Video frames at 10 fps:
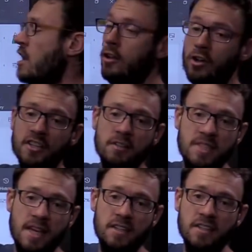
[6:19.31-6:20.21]
look at some
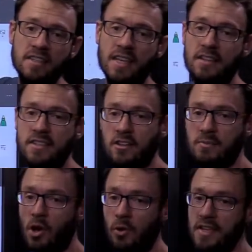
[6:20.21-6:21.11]
sentences against those
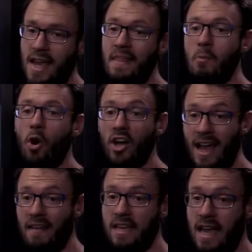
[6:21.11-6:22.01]
models, and then work
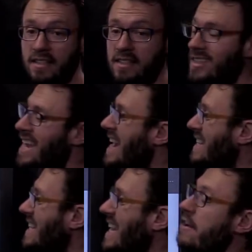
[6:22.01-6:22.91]
out the answers
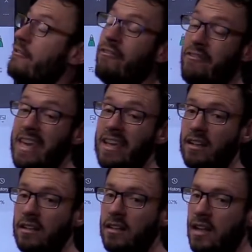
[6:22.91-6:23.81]
to get a
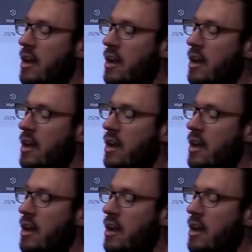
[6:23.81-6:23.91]
feel